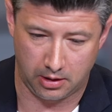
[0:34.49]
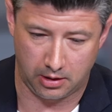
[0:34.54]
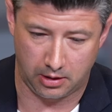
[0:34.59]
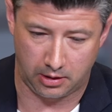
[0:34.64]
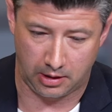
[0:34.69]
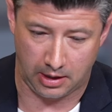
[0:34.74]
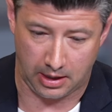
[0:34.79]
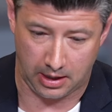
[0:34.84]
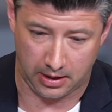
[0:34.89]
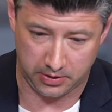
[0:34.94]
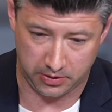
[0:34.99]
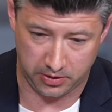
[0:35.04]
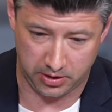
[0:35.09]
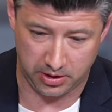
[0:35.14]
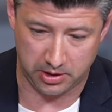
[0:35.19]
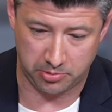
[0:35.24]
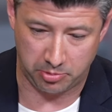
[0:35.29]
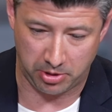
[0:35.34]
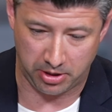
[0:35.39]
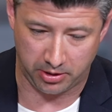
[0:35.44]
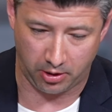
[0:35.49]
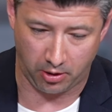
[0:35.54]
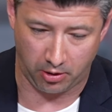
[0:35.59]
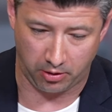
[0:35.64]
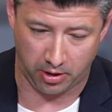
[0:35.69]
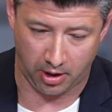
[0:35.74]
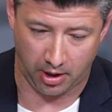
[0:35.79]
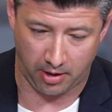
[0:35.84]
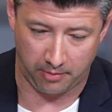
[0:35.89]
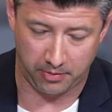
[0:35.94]
last year's Bendigo
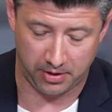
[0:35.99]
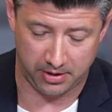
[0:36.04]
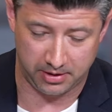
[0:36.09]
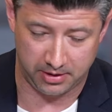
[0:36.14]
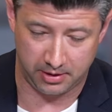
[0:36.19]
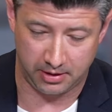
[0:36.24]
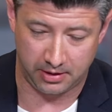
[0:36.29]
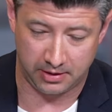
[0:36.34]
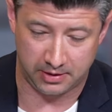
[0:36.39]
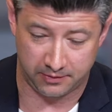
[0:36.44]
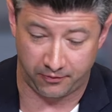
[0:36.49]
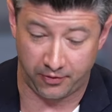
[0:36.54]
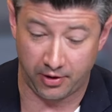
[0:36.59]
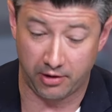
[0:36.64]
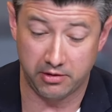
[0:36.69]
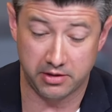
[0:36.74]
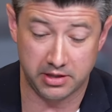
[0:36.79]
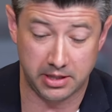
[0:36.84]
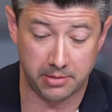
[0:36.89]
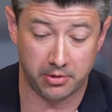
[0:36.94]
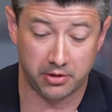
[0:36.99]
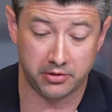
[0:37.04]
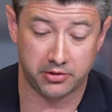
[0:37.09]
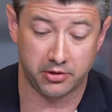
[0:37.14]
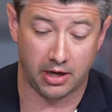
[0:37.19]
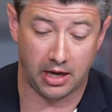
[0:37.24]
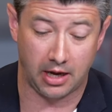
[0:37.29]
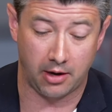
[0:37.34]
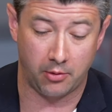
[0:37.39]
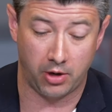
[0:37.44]
Cup is very similar to
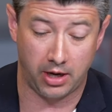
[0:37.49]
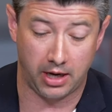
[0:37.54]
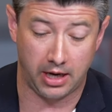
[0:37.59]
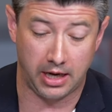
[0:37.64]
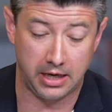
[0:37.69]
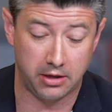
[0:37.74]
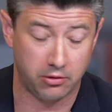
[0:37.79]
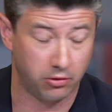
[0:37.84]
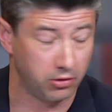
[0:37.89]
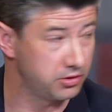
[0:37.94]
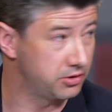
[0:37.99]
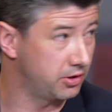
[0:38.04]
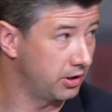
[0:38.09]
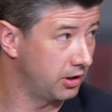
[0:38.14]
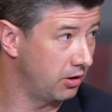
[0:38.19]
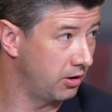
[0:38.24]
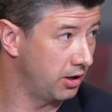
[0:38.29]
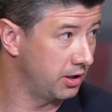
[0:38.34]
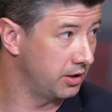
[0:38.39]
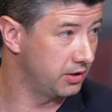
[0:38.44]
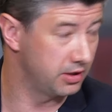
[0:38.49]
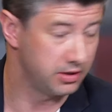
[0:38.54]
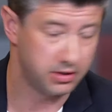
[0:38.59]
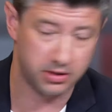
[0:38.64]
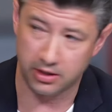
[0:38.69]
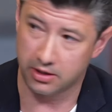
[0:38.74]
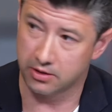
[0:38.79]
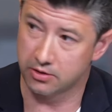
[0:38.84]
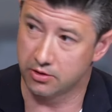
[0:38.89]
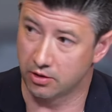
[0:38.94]
where he crossed the line in this
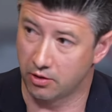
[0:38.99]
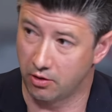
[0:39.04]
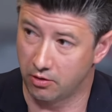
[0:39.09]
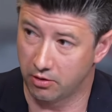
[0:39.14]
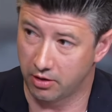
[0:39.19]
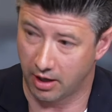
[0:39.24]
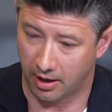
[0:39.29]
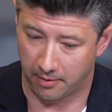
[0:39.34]
year's Geelong Cup.